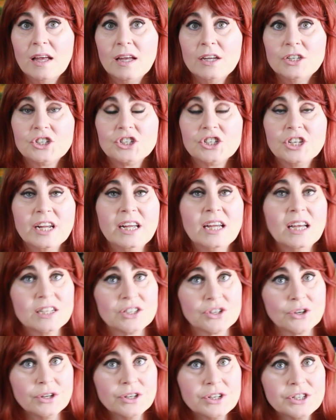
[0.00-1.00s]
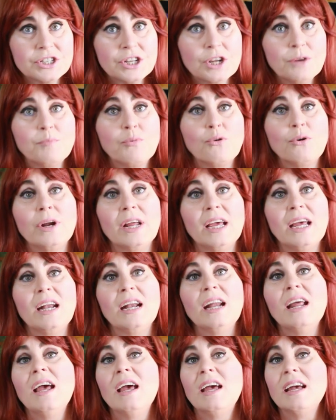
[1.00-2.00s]
She has also put
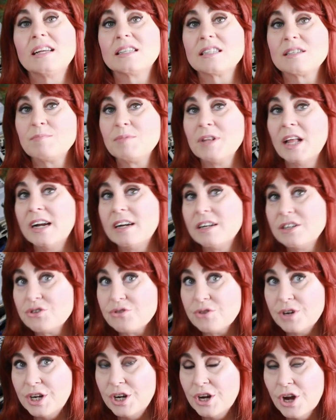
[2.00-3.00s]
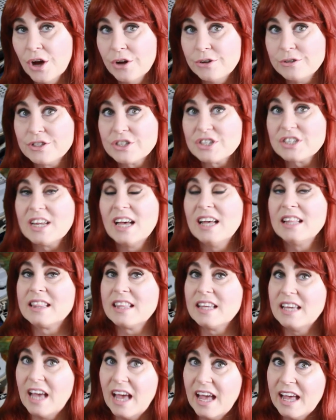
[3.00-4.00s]
in explanatory notes at
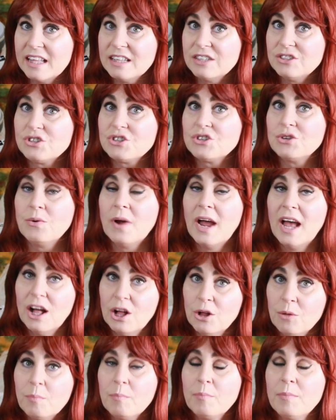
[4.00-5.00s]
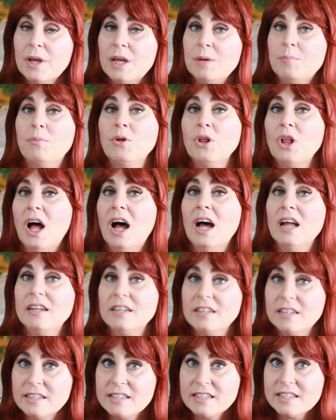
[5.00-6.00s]
the end to help people
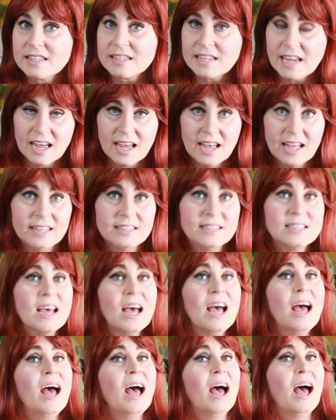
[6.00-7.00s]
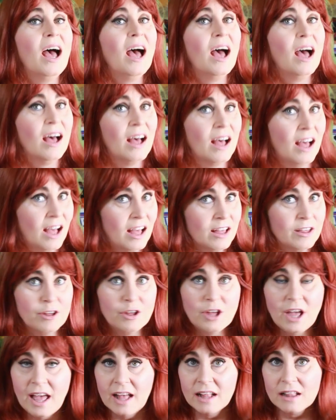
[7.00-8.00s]
understand
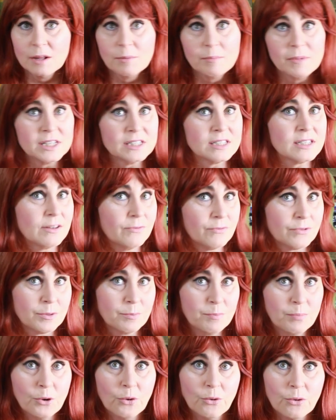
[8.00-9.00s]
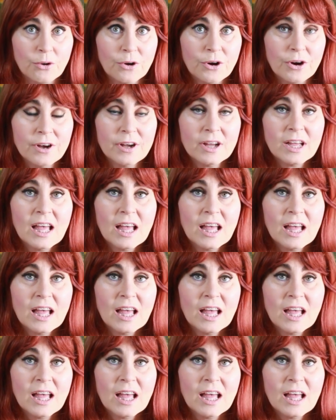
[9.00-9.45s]
elements of the book.